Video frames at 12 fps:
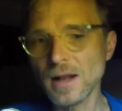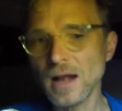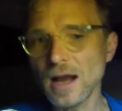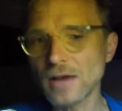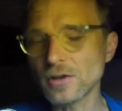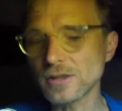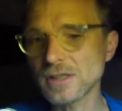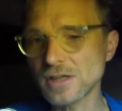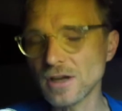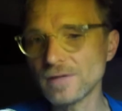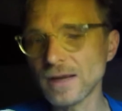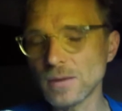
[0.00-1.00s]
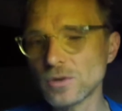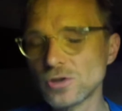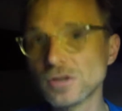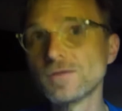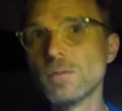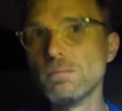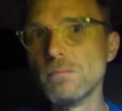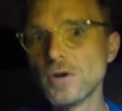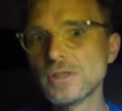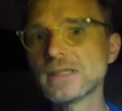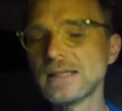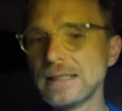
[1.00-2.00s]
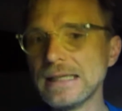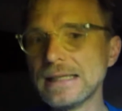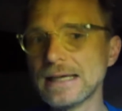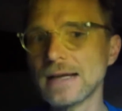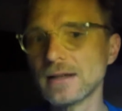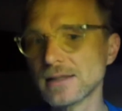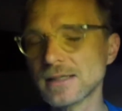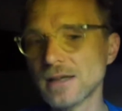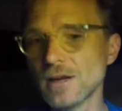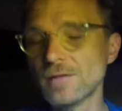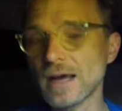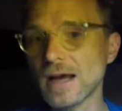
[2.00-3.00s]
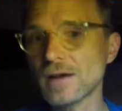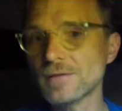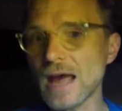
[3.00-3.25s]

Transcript: I got a survey which was the most detailed survey I've